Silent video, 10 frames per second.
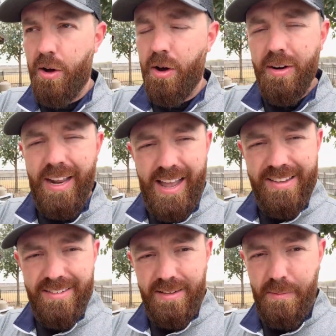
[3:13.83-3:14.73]
aren't
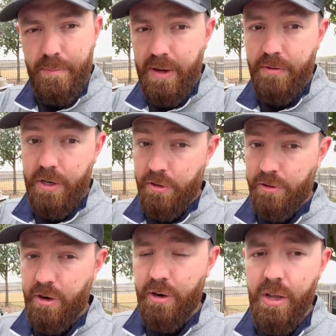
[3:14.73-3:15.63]
as big of a
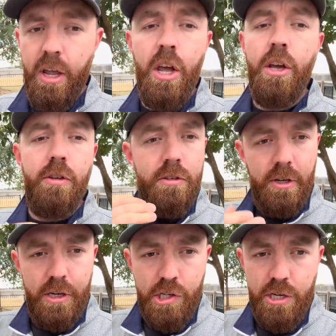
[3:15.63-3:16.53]
concern. You still
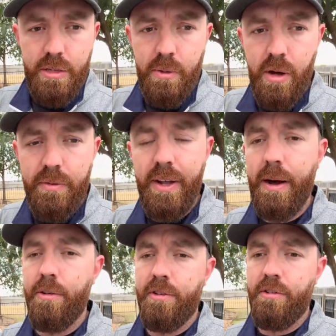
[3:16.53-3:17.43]
need to shut them off, and
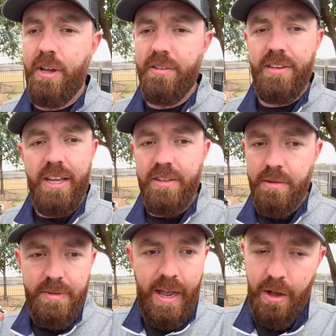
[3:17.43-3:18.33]
I would suggest taking
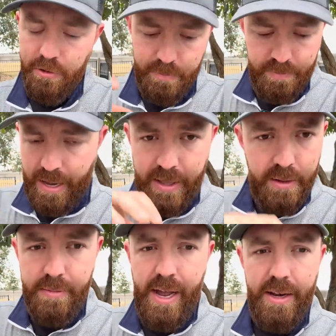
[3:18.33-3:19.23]
some towels, pile
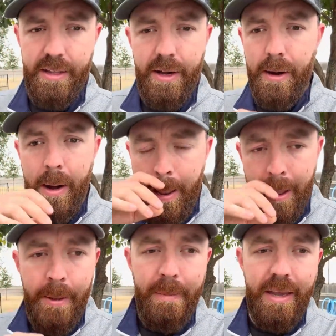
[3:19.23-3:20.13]
them down in
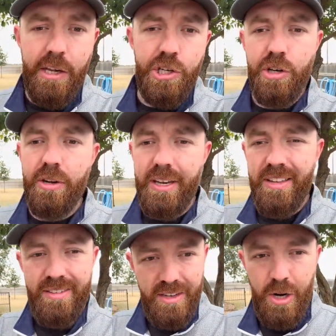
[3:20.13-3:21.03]
there, making sure that
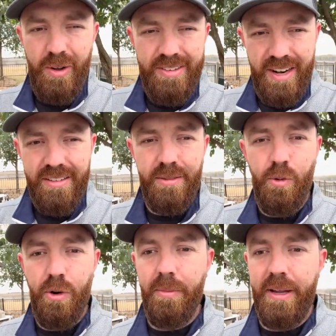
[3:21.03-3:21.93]
it's nice and
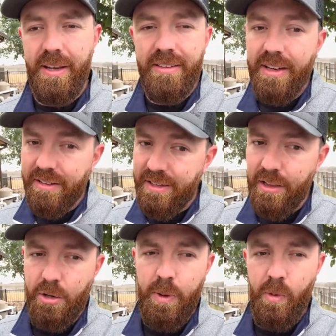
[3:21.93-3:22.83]
warm. It is going to stay a
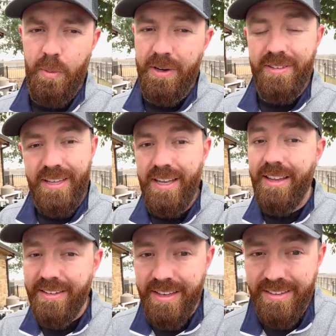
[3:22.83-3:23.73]
little bit warmer because, again,
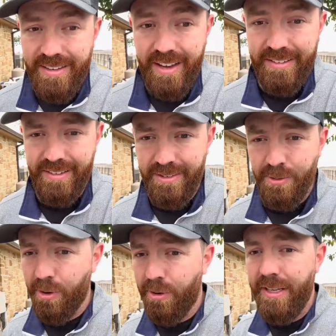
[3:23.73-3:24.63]
this is Texas.
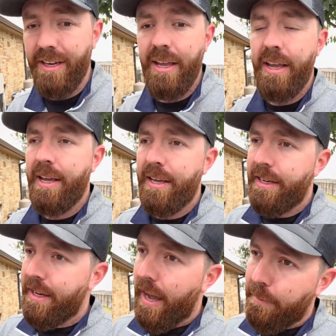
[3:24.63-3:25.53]
We're
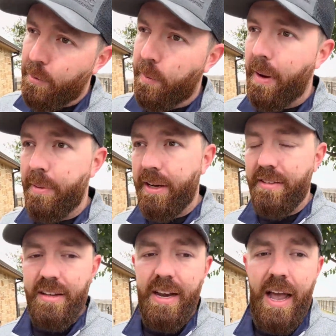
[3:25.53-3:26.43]
probably going to
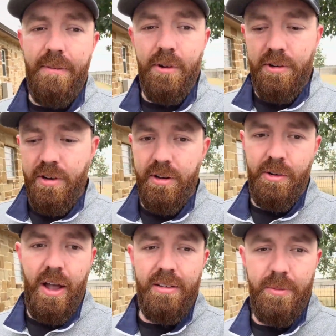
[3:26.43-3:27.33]
see an average
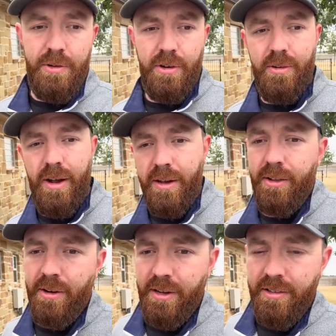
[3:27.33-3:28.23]
ground temperature around the
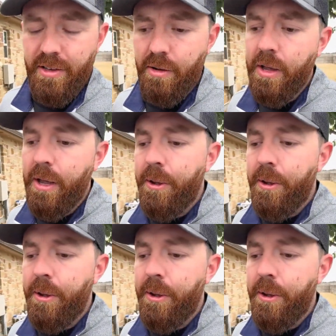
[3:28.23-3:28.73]
30s. So